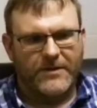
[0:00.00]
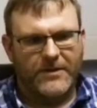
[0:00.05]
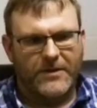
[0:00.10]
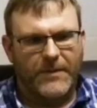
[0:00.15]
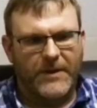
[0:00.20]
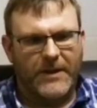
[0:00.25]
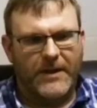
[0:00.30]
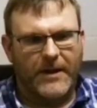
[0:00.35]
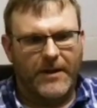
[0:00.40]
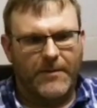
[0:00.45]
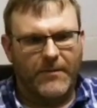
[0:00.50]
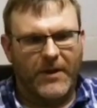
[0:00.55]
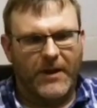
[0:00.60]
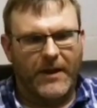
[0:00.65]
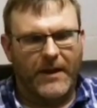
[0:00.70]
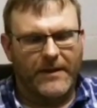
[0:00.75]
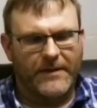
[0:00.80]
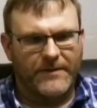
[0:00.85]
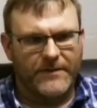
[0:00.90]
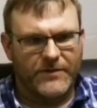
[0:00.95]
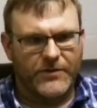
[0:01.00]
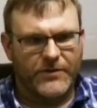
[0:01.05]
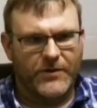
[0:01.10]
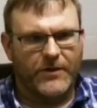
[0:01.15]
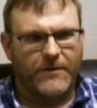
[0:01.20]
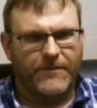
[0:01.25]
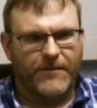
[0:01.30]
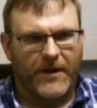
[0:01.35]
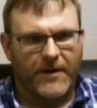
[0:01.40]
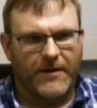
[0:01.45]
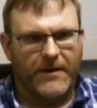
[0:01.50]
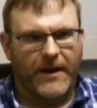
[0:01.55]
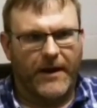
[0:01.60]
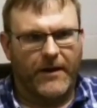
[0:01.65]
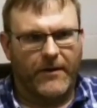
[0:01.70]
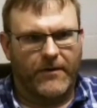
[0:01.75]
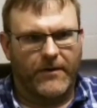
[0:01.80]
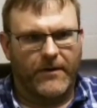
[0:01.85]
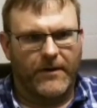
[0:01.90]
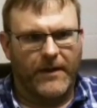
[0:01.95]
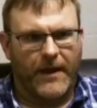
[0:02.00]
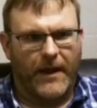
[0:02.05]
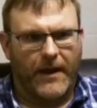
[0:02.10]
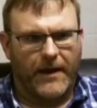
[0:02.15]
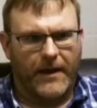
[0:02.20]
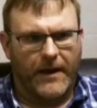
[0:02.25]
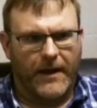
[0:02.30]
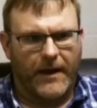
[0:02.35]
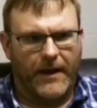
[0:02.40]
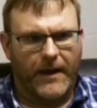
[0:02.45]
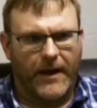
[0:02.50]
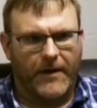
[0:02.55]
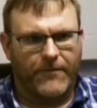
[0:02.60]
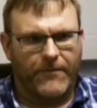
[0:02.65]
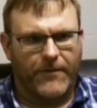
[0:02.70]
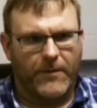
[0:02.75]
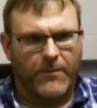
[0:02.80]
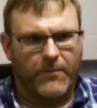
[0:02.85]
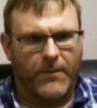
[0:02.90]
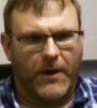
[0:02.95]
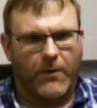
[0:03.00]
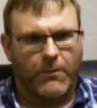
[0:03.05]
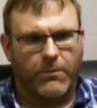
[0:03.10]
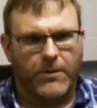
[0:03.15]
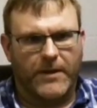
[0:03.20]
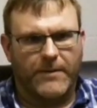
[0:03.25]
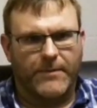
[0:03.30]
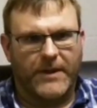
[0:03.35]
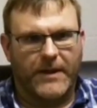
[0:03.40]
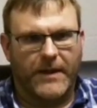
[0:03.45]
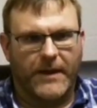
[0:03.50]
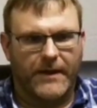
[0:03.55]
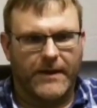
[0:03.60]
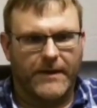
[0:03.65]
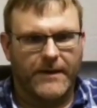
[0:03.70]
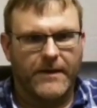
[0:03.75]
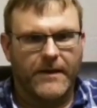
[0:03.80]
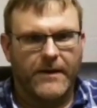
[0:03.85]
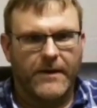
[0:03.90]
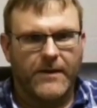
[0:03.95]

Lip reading: To become a certified airframe and power plant mechanic,